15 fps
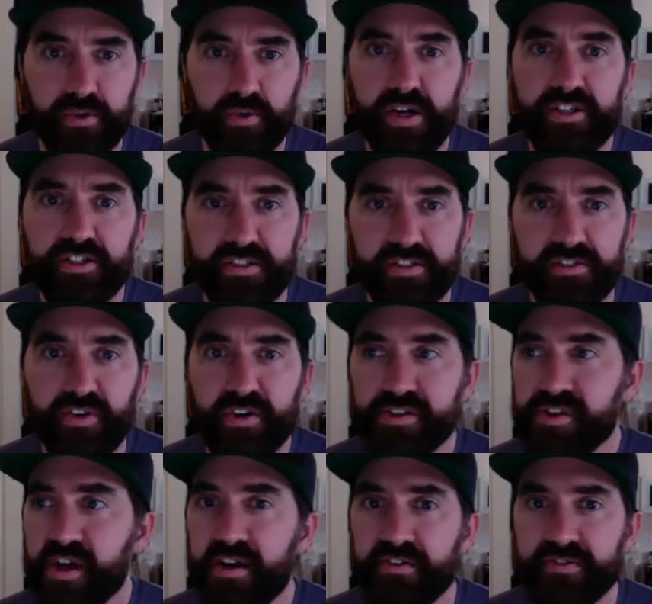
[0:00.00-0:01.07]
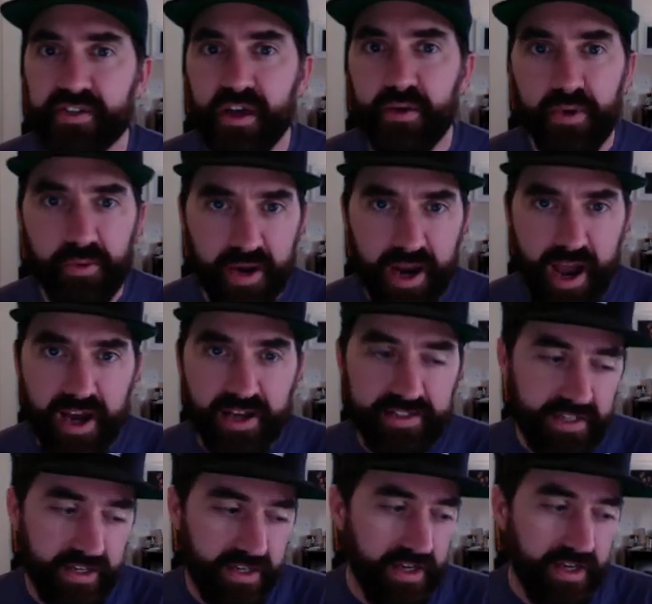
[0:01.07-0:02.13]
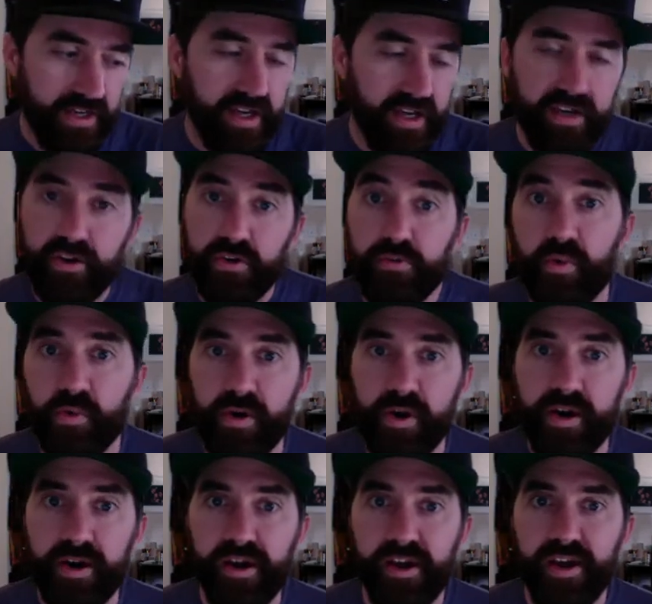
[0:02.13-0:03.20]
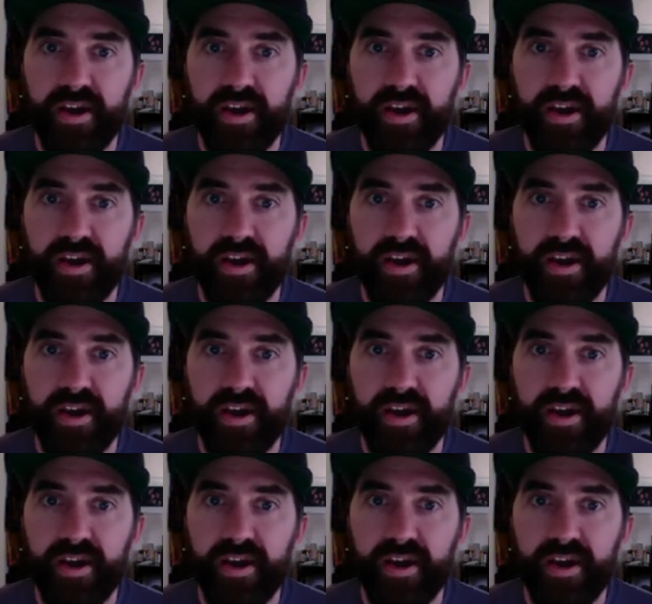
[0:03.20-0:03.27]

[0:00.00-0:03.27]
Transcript: questions of ourselves that we would ask a newborn.